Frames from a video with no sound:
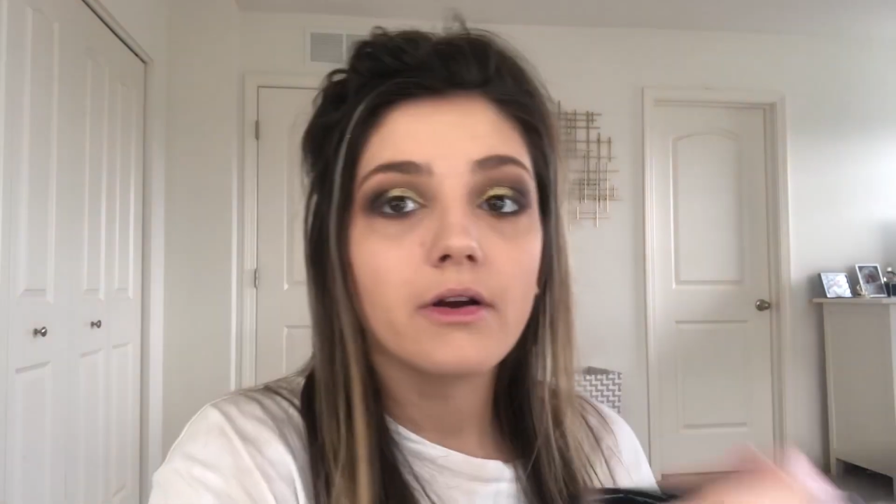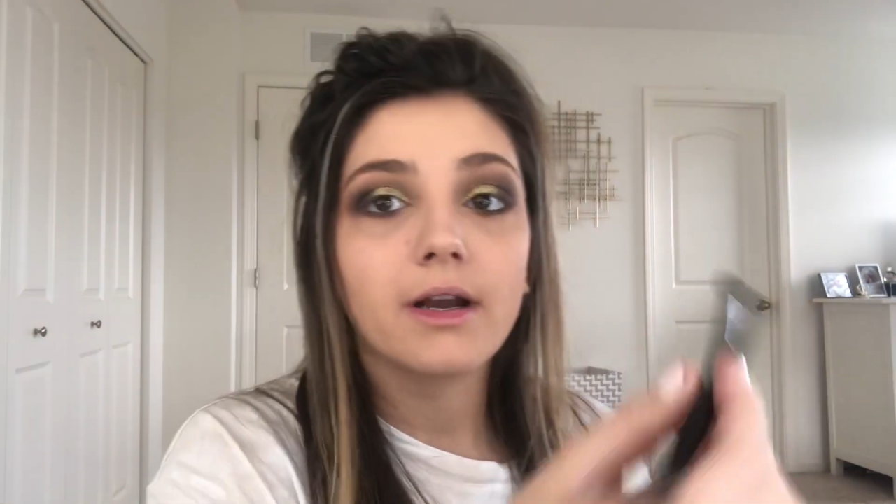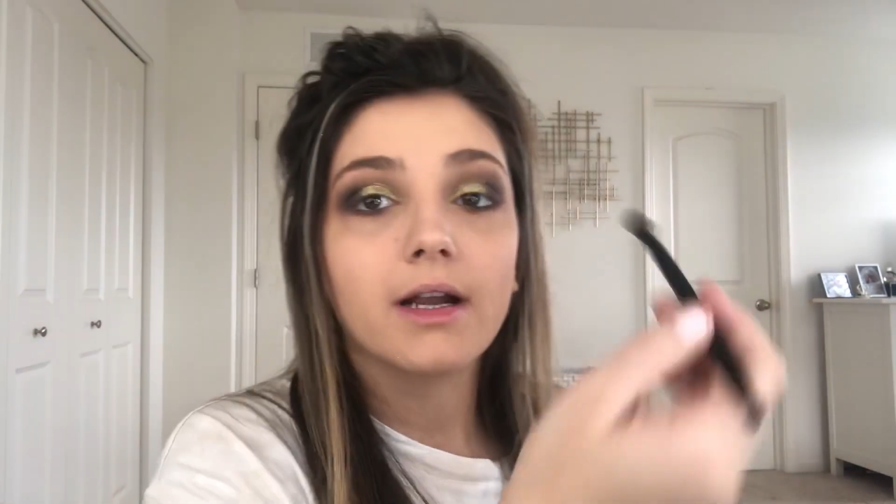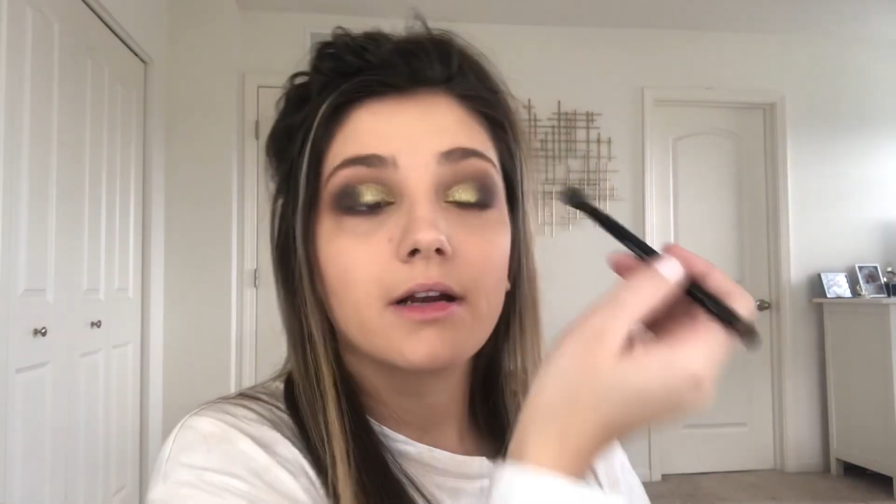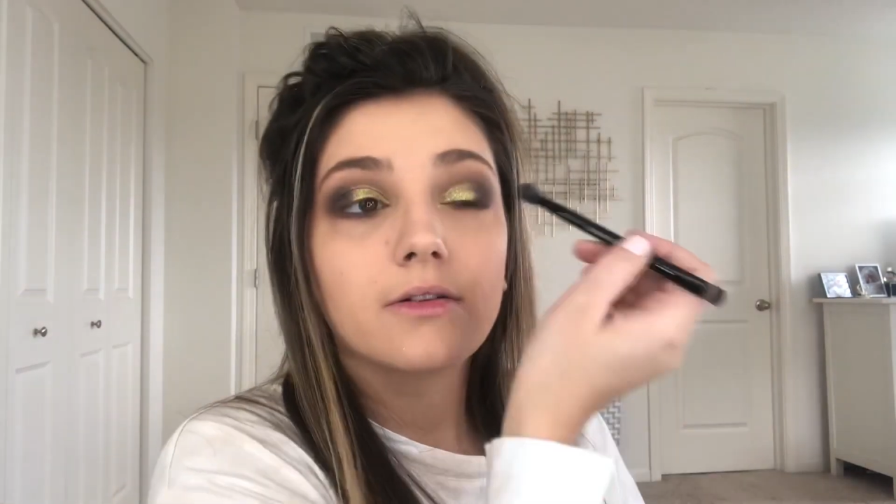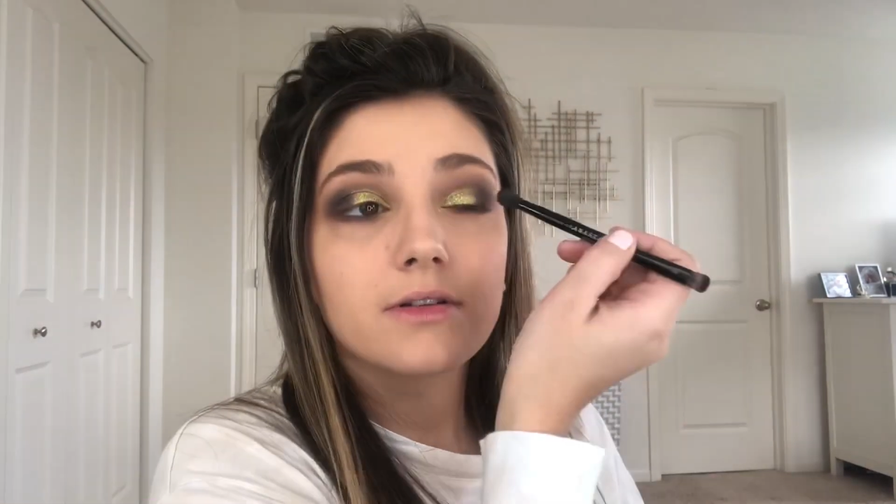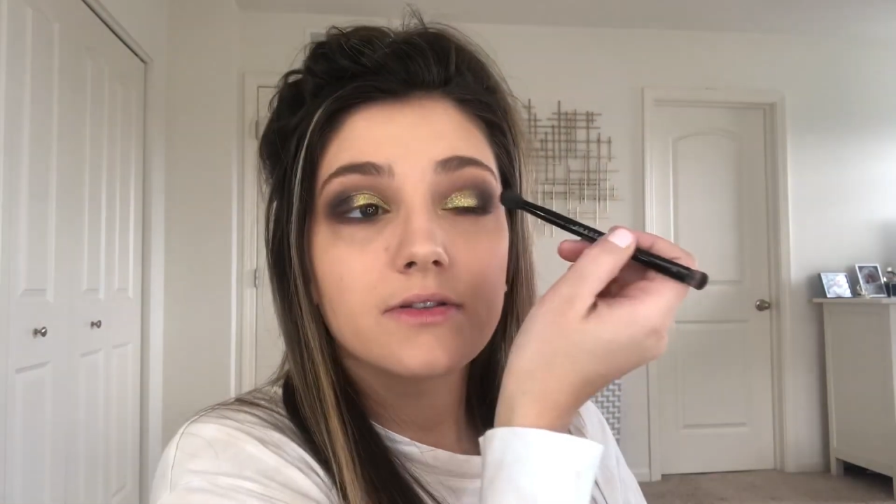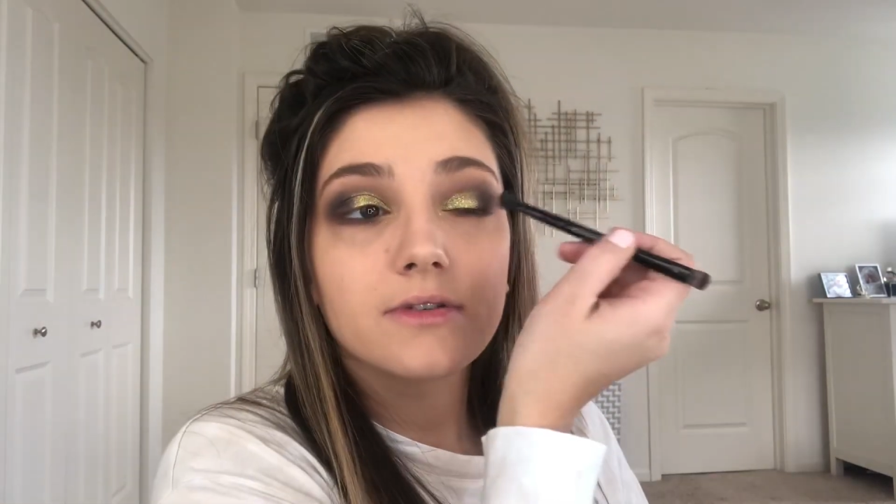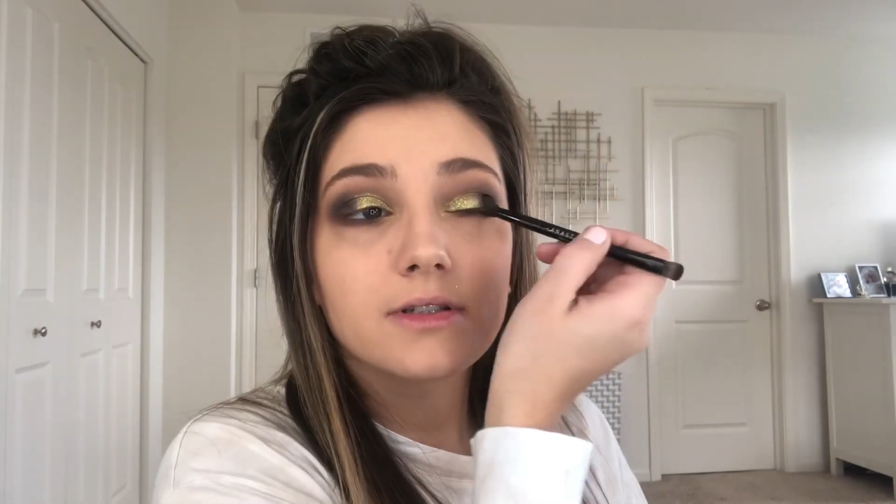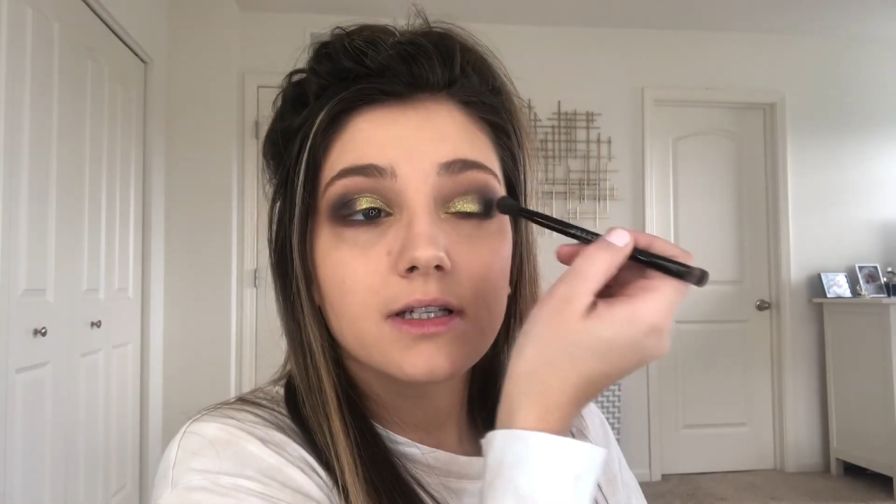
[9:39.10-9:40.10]
right, I know this
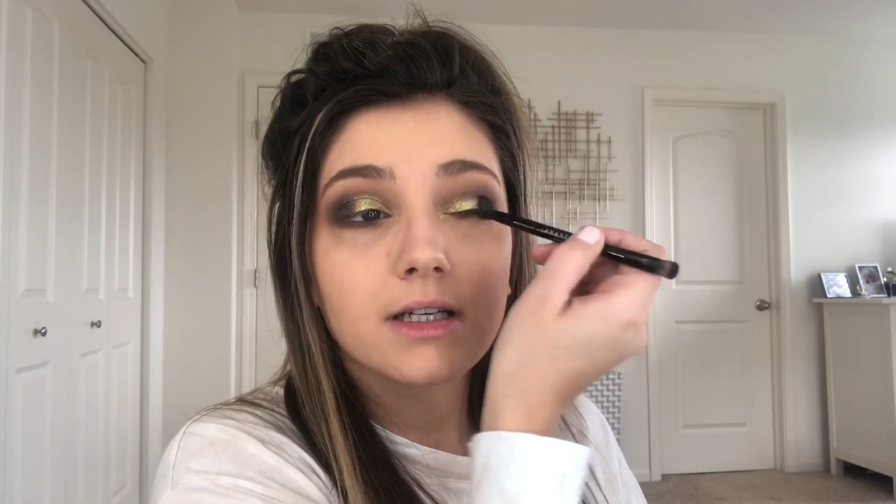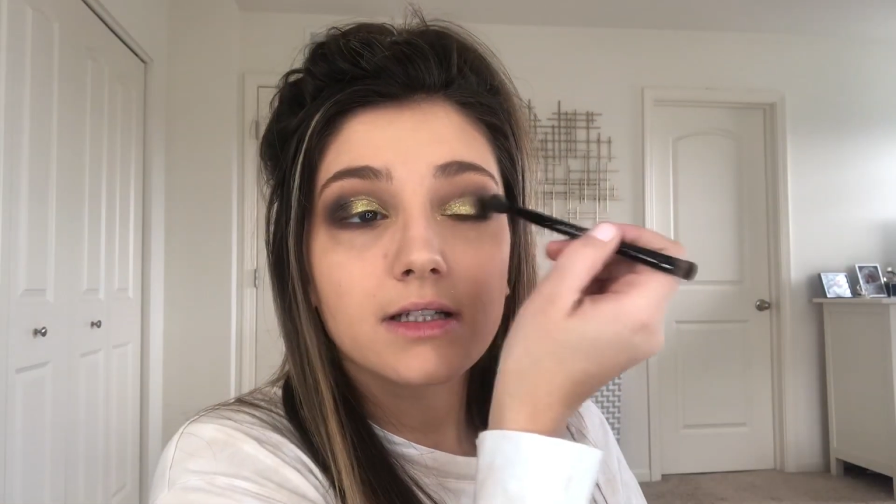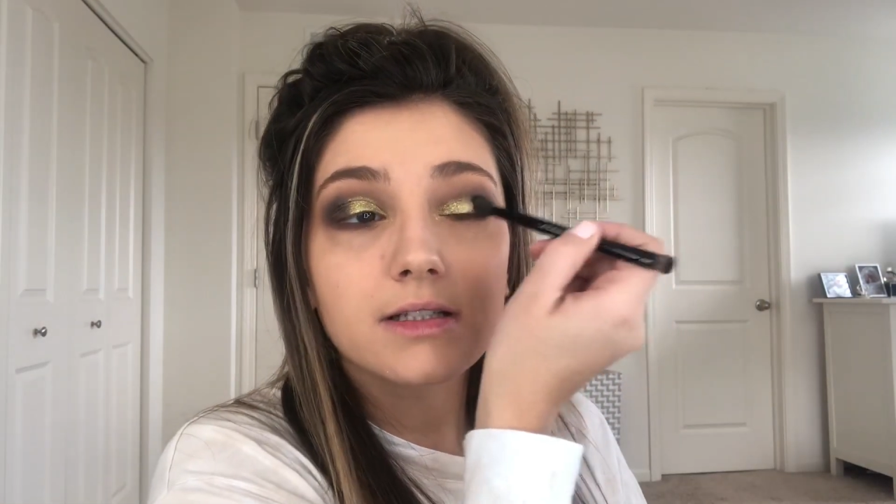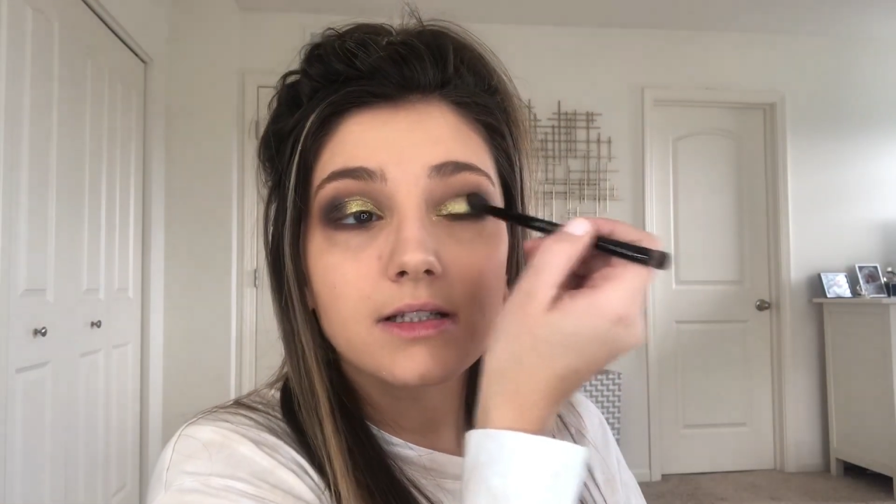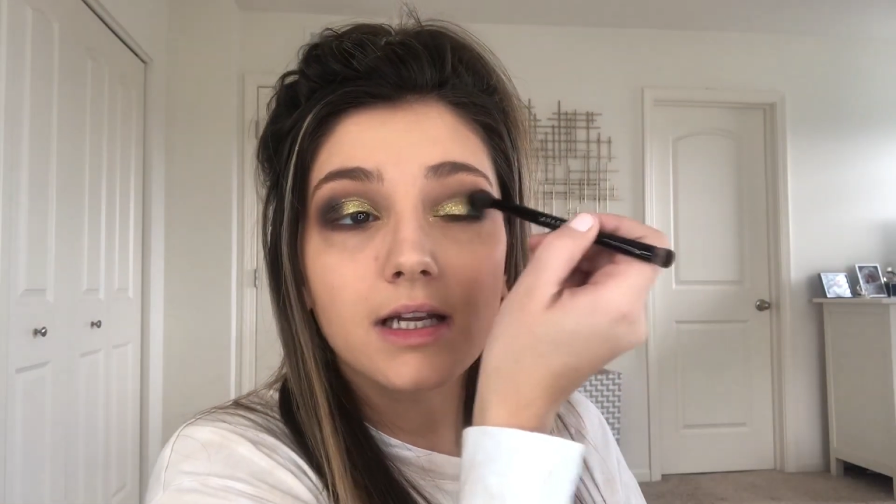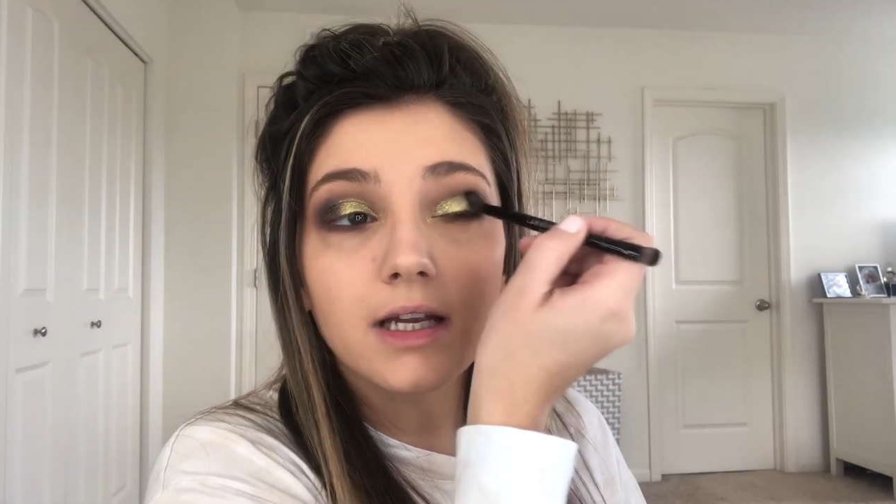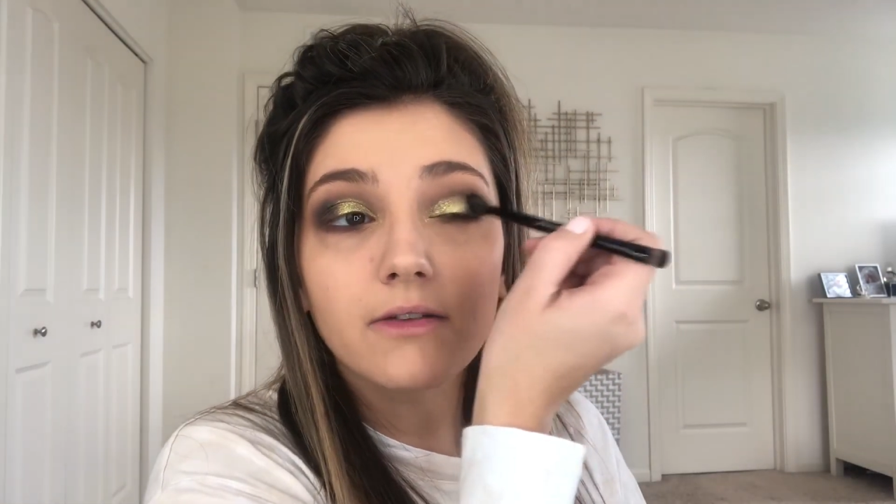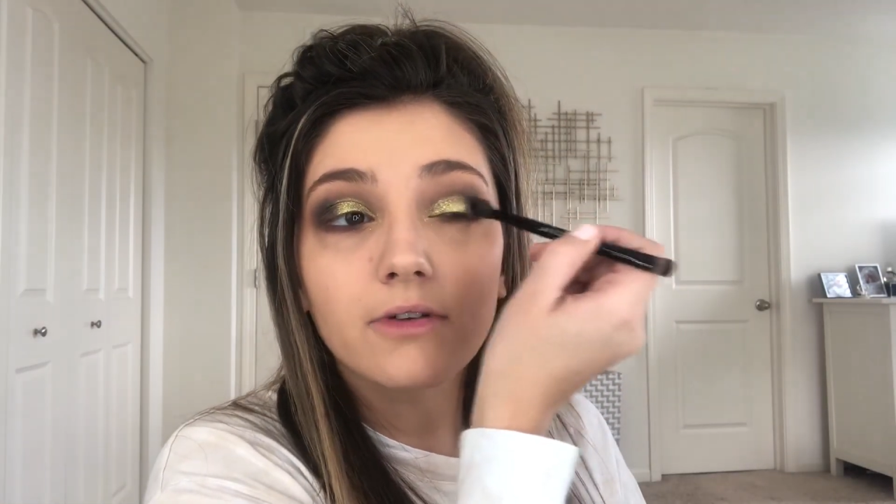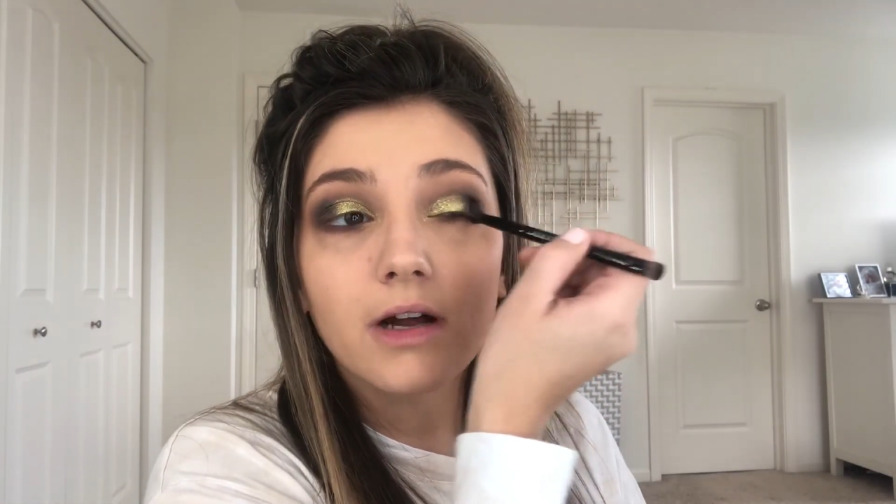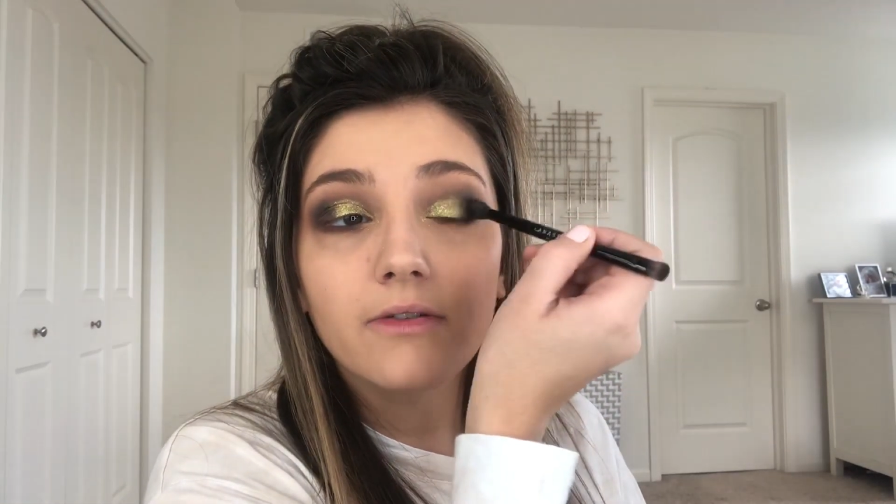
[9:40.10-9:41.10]
feels like it's taking
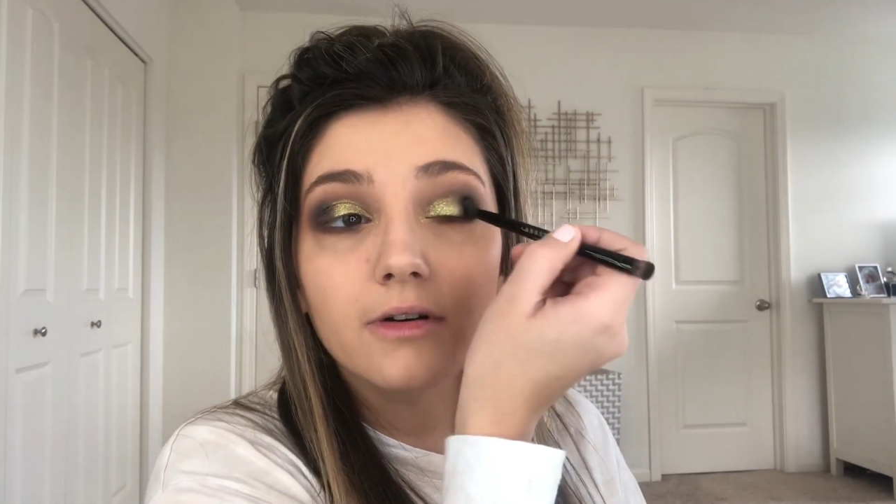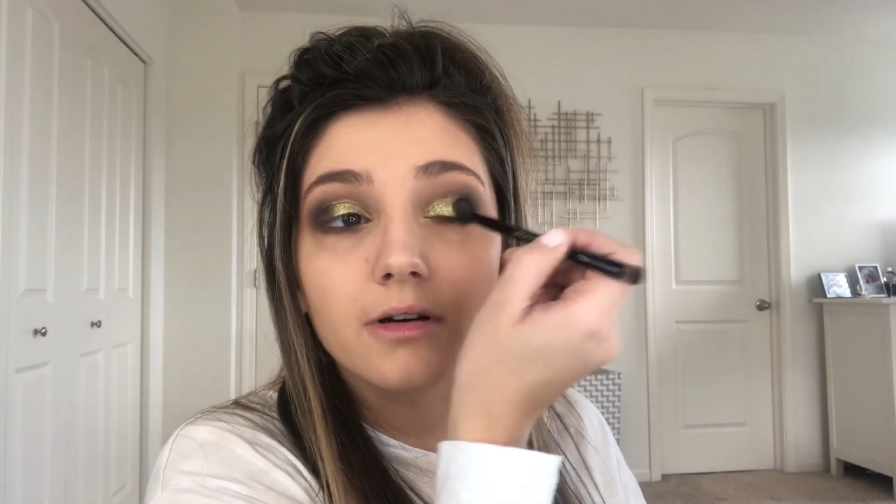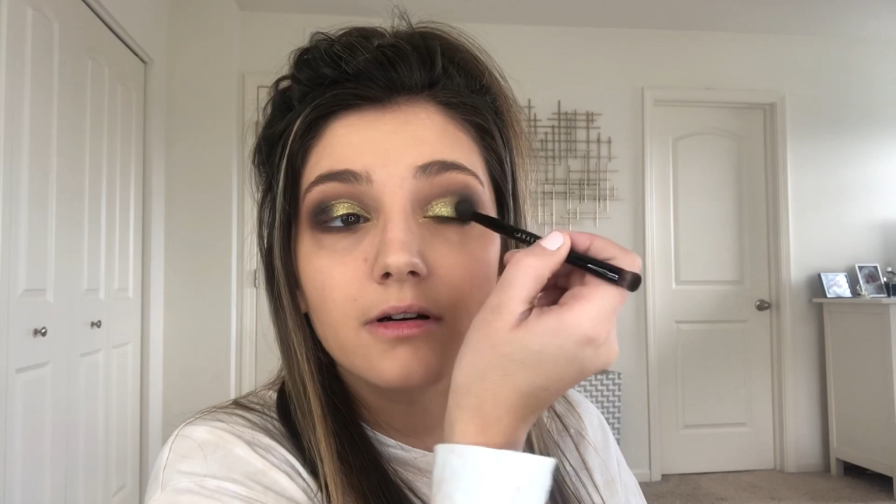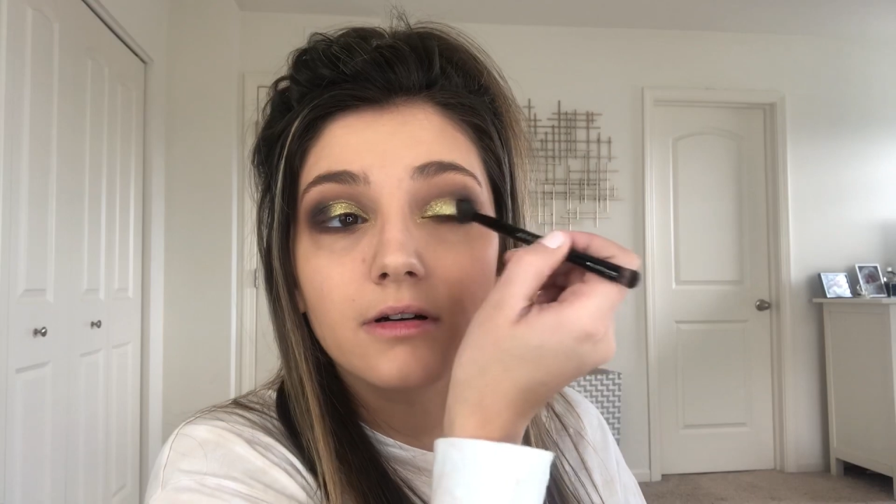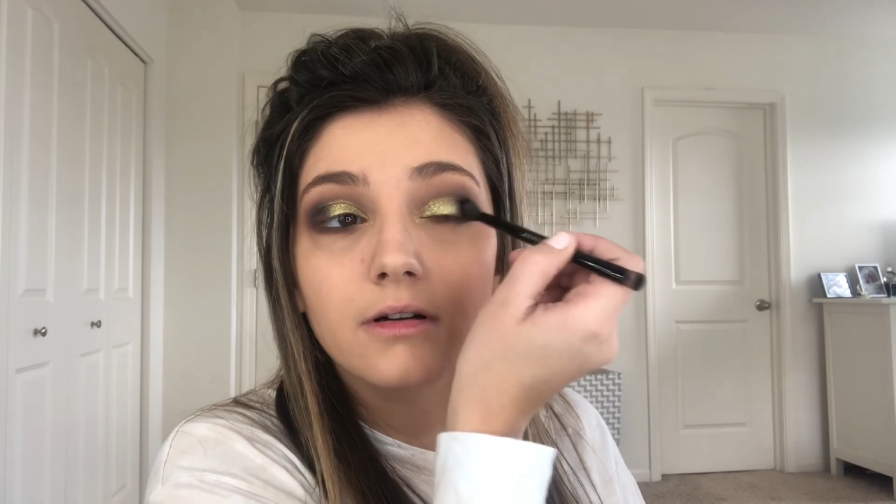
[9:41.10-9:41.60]
forever,